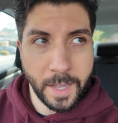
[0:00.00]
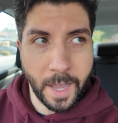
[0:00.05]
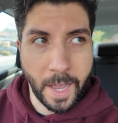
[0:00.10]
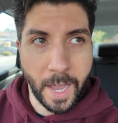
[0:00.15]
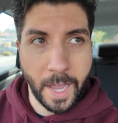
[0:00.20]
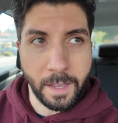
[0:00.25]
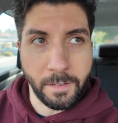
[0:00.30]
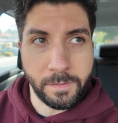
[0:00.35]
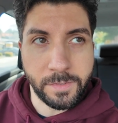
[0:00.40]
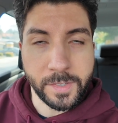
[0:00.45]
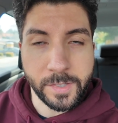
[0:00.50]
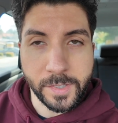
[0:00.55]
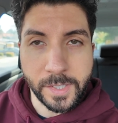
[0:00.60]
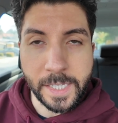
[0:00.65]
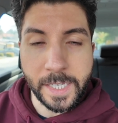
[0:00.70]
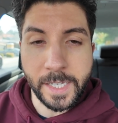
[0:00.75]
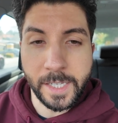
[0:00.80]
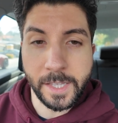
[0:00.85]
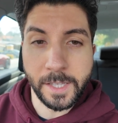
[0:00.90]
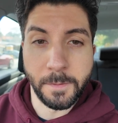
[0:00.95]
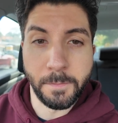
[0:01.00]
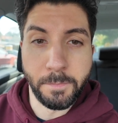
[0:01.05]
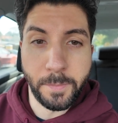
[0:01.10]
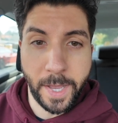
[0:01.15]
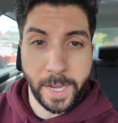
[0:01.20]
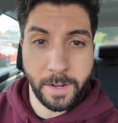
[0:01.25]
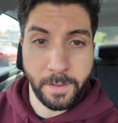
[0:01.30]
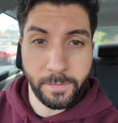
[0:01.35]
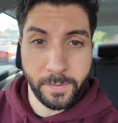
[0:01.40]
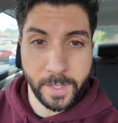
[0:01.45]
I've seen the
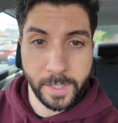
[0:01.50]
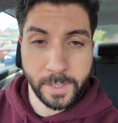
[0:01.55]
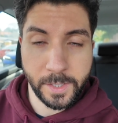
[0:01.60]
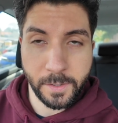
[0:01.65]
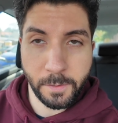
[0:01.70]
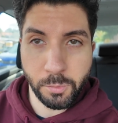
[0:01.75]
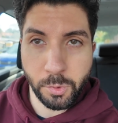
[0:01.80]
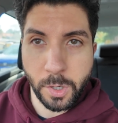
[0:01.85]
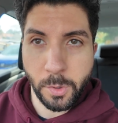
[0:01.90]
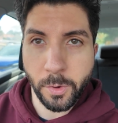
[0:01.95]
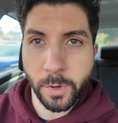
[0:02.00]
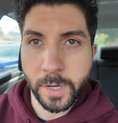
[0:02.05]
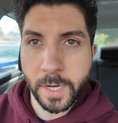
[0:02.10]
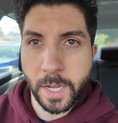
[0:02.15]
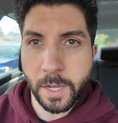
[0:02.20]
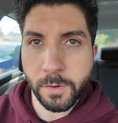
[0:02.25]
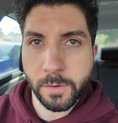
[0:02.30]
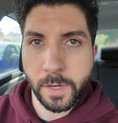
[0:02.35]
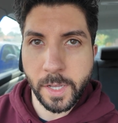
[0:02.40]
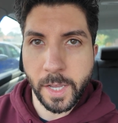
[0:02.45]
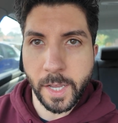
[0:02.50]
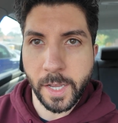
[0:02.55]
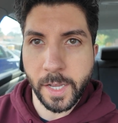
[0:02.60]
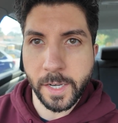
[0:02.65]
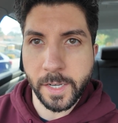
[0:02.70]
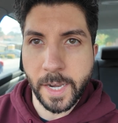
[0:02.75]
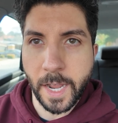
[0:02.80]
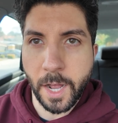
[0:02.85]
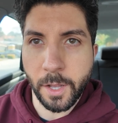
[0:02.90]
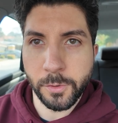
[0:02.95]
benefits of pre-workout,
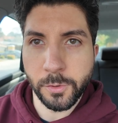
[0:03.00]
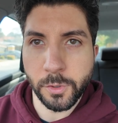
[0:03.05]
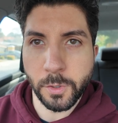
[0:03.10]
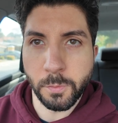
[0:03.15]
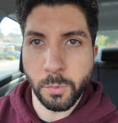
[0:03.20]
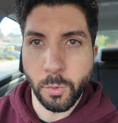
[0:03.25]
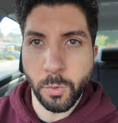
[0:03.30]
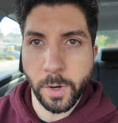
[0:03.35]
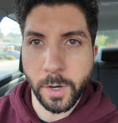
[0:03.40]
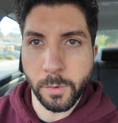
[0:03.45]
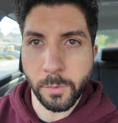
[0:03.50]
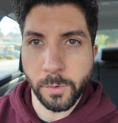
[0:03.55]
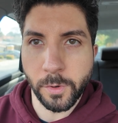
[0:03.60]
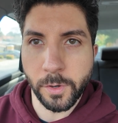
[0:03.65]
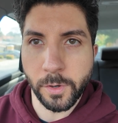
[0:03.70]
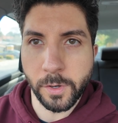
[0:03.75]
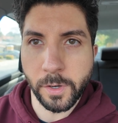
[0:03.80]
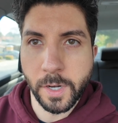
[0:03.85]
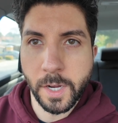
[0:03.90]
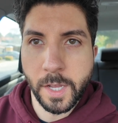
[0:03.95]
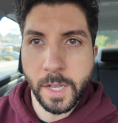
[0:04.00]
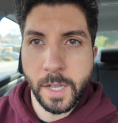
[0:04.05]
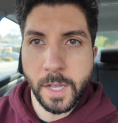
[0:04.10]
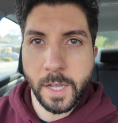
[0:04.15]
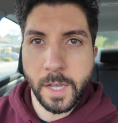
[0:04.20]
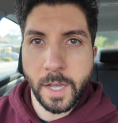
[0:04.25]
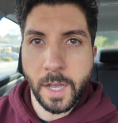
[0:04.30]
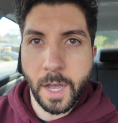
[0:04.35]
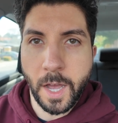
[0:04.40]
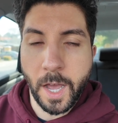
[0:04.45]
and now to the point where
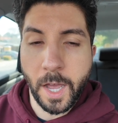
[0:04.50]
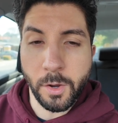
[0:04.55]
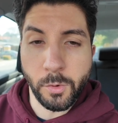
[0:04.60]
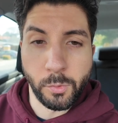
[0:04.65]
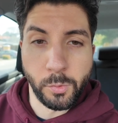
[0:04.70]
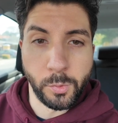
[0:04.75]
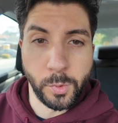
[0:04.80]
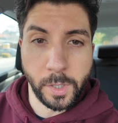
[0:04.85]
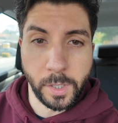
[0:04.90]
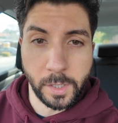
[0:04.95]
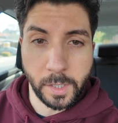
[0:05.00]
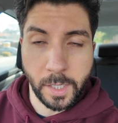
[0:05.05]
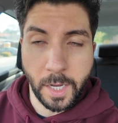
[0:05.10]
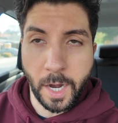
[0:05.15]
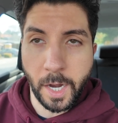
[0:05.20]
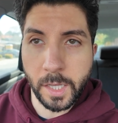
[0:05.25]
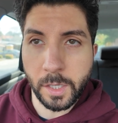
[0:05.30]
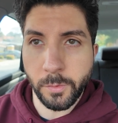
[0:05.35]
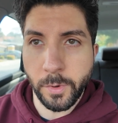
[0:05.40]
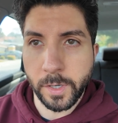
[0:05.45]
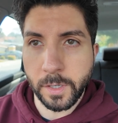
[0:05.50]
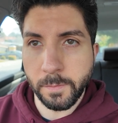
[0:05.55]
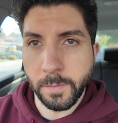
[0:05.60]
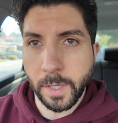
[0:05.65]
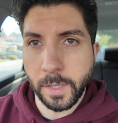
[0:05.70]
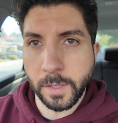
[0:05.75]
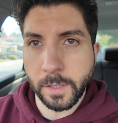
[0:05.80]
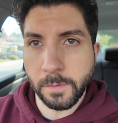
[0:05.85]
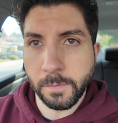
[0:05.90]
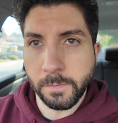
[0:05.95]
I really highly
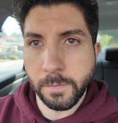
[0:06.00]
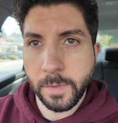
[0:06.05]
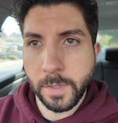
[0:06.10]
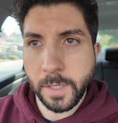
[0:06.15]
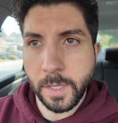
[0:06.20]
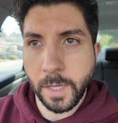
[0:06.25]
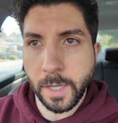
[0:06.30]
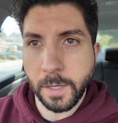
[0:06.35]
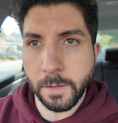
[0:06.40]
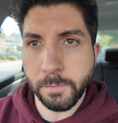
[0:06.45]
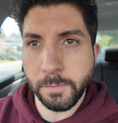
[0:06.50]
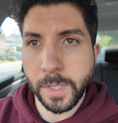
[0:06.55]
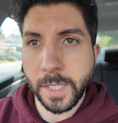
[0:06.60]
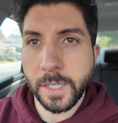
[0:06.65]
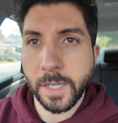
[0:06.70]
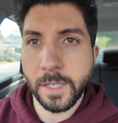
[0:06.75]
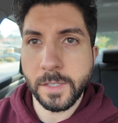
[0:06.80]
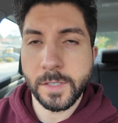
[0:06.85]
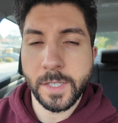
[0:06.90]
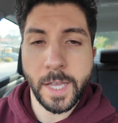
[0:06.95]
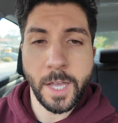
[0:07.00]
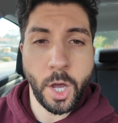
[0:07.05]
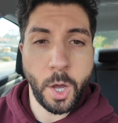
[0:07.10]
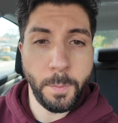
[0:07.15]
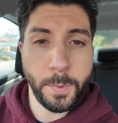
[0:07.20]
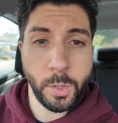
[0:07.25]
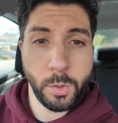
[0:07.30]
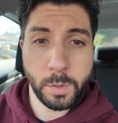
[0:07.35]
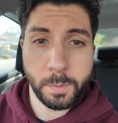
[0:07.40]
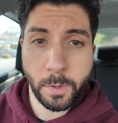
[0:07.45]
recommend them because they
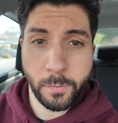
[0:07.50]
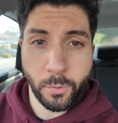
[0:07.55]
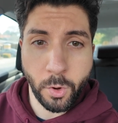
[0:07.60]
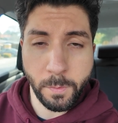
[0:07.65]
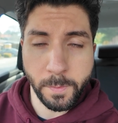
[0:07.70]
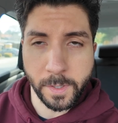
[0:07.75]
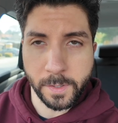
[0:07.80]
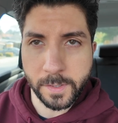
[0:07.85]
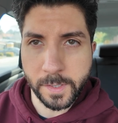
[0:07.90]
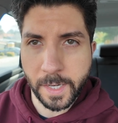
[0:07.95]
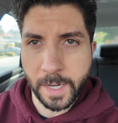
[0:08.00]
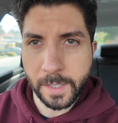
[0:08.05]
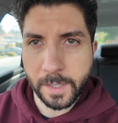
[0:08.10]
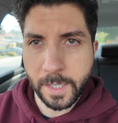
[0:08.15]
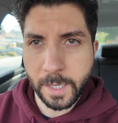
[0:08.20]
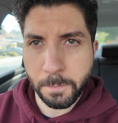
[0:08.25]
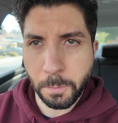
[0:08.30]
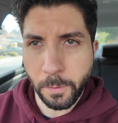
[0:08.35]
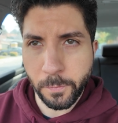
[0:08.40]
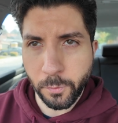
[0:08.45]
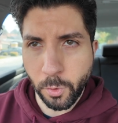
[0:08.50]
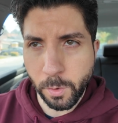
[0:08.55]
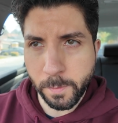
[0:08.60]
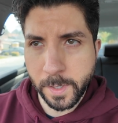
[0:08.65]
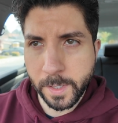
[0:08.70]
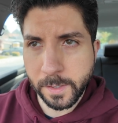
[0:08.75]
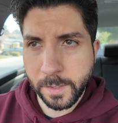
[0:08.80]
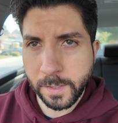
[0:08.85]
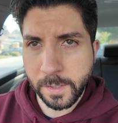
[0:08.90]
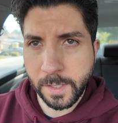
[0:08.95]
help you with performance. And I think
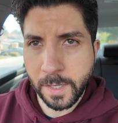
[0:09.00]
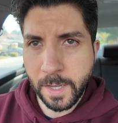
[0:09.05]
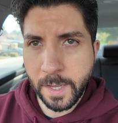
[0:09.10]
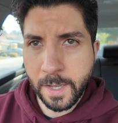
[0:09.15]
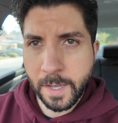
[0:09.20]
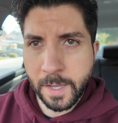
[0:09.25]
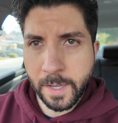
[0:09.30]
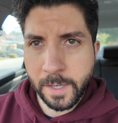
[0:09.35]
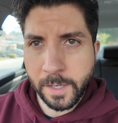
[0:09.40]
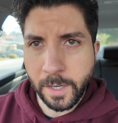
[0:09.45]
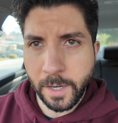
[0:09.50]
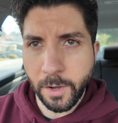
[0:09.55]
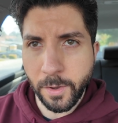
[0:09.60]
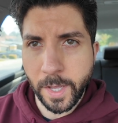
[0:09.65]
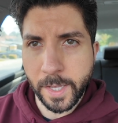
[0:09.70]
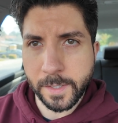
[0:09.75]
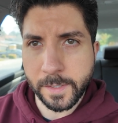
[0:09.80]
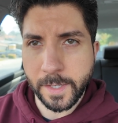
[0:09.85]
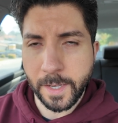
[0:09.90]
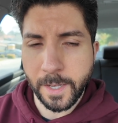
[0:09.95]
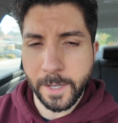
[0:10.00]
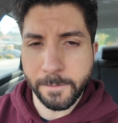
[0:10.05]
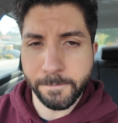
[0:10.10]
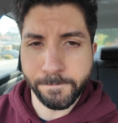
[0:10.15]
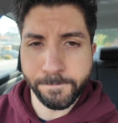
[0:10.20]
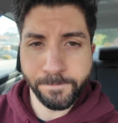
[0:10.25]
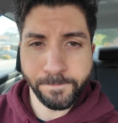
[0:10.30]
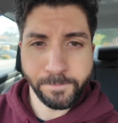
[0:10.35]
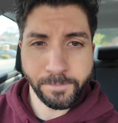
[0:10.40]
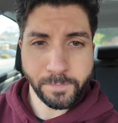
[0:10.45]
performance, you know, as
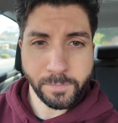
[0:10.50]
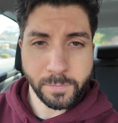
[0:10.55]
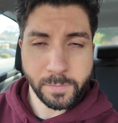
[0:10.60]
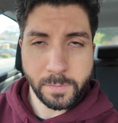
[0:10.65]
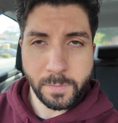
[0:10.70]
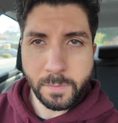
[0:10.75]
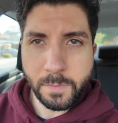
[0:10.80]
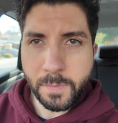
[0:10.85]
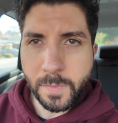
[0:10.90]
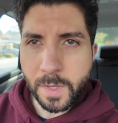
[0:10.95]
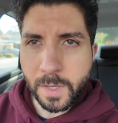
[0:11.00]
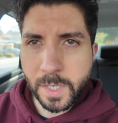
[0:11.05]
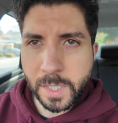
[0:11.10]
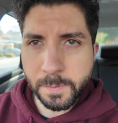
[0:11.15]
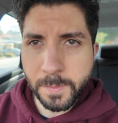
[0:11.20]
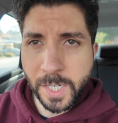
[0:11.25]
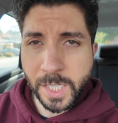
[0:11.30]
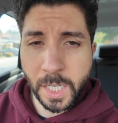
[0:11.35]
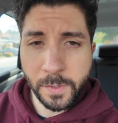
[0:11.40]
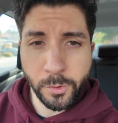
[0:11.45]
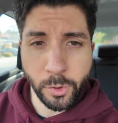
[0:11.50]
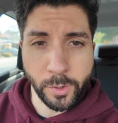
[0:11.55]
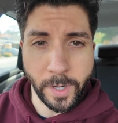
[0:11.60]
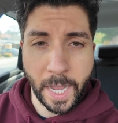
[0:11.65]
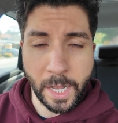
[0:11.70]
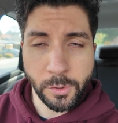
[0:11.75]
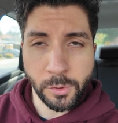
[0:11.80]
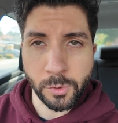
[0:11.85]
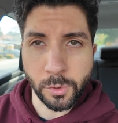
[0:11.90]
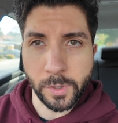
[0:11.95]
especially if you're
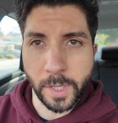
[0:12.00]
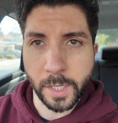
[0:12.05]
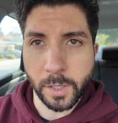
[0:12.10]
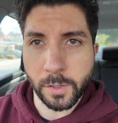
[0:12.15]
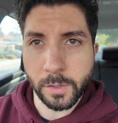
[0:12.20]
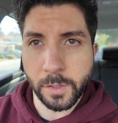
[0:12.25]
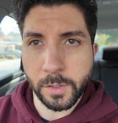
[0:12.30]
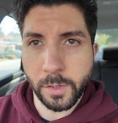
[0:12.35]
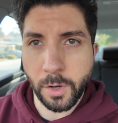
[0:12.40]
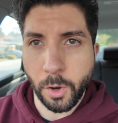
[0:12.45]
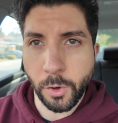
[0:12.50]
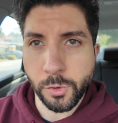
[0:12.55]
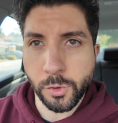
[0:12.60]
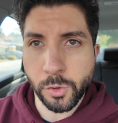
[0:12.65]
natural, like our